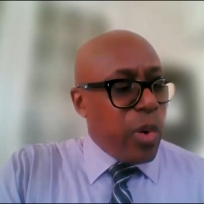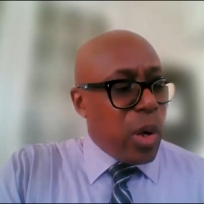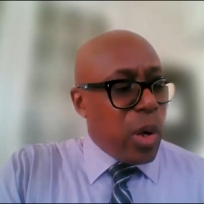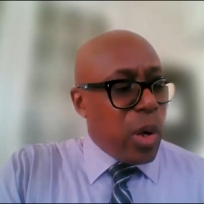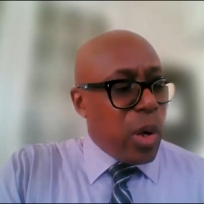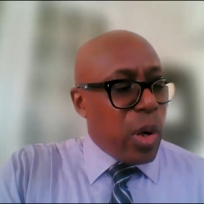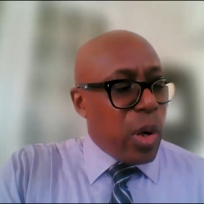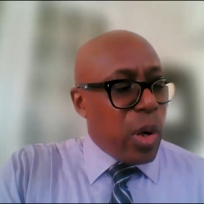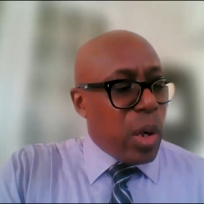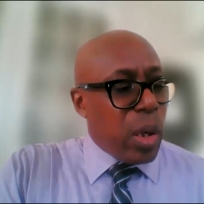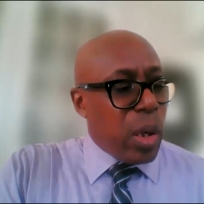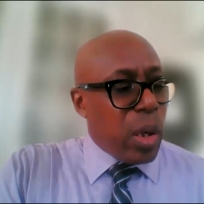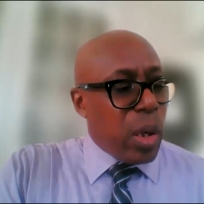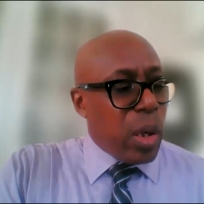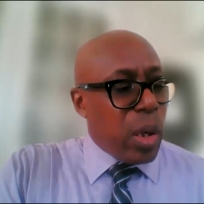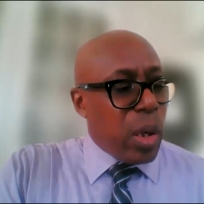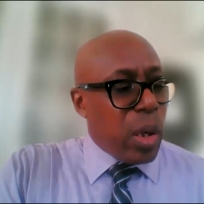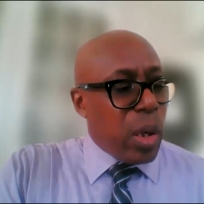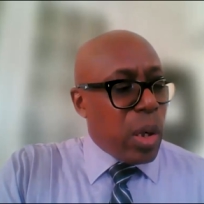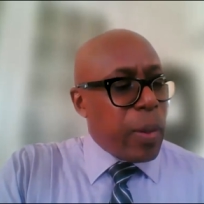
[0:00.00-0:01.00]
for
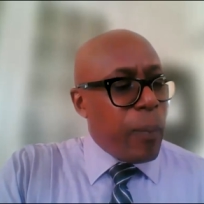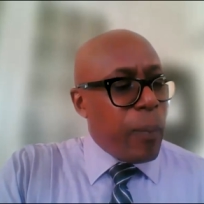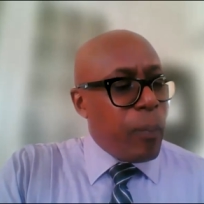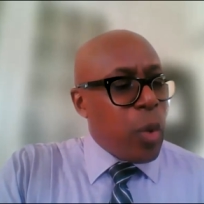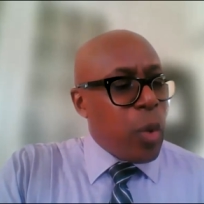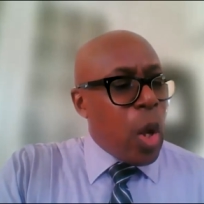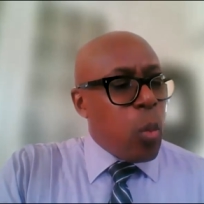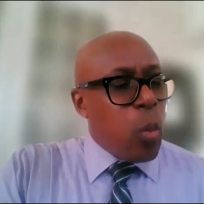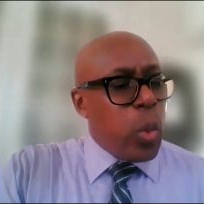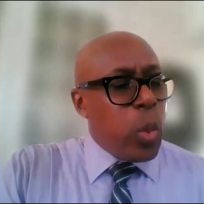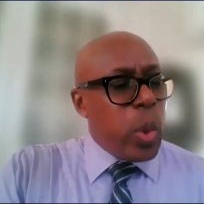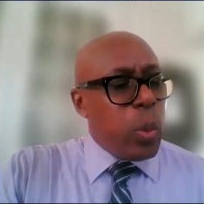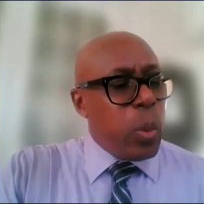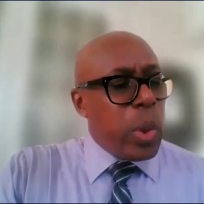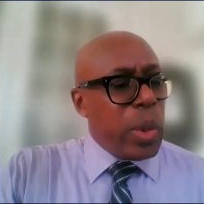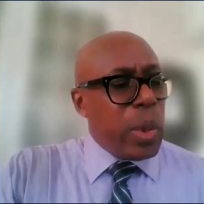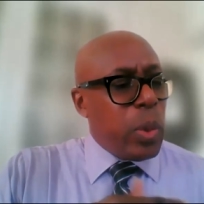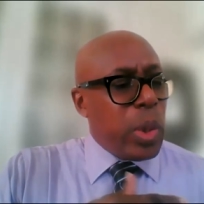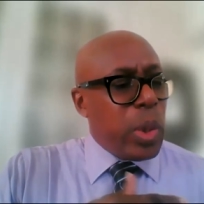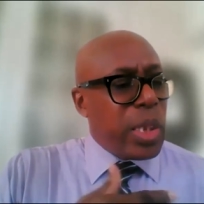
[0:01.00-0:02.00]
conversation.
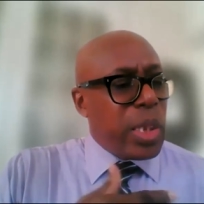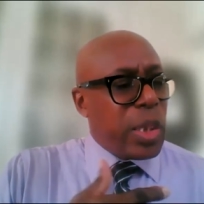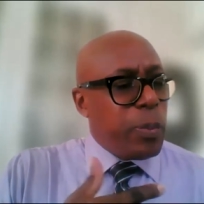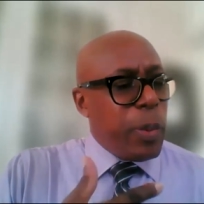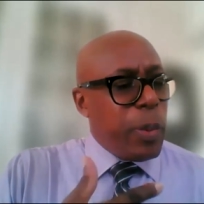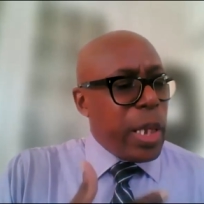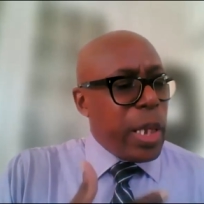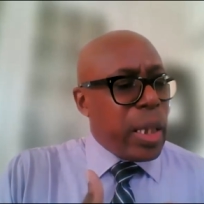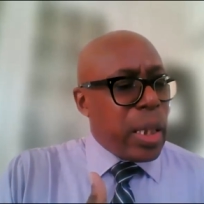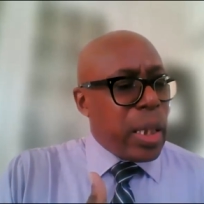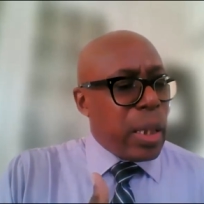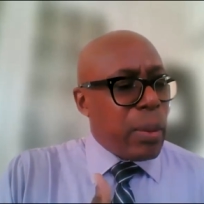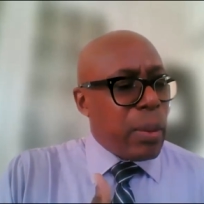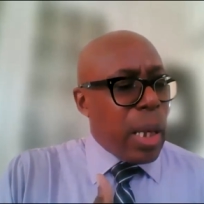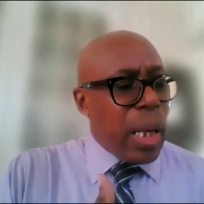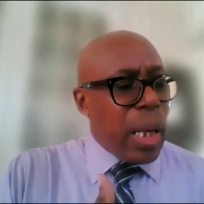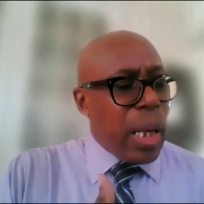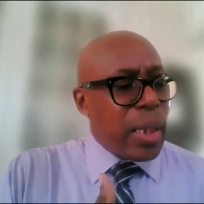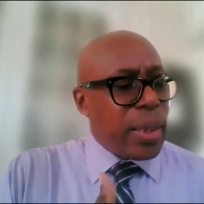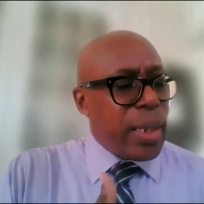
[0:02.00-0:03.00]
We speak,
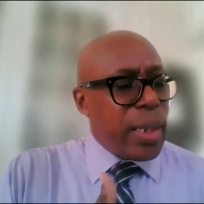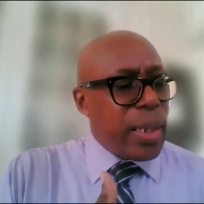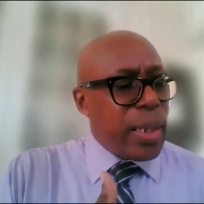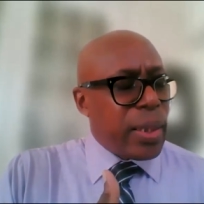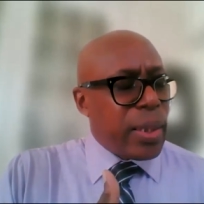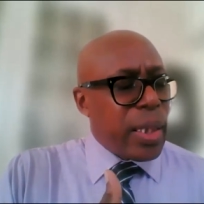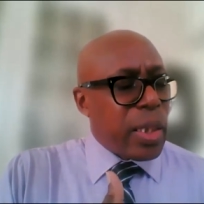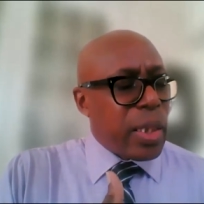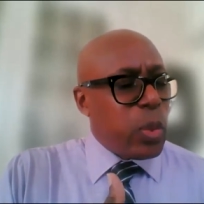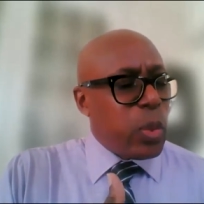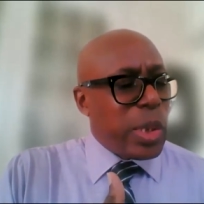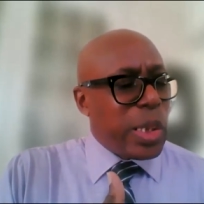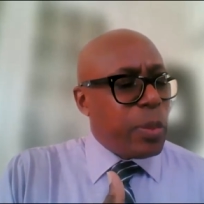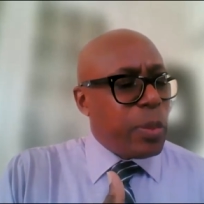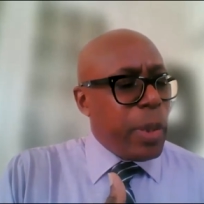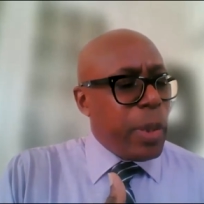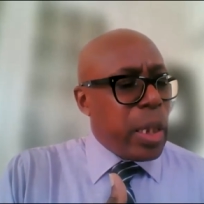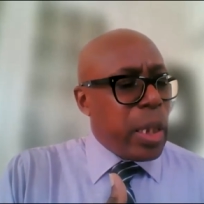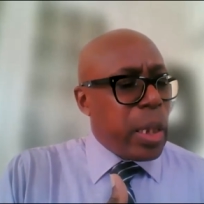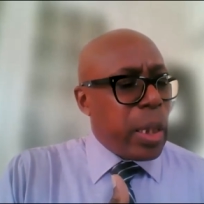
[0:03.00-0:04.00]
and it says this, we
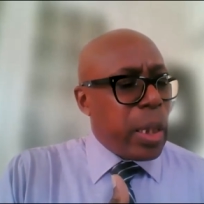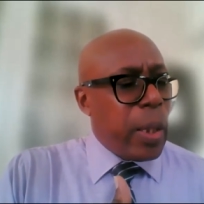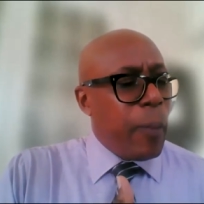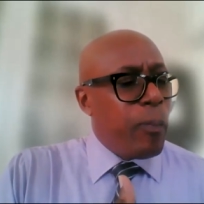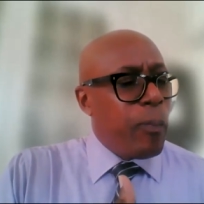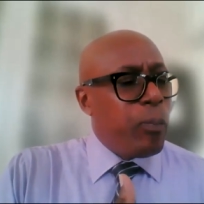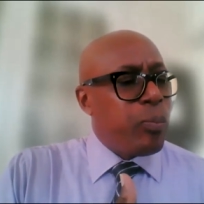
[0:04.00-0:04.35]
speak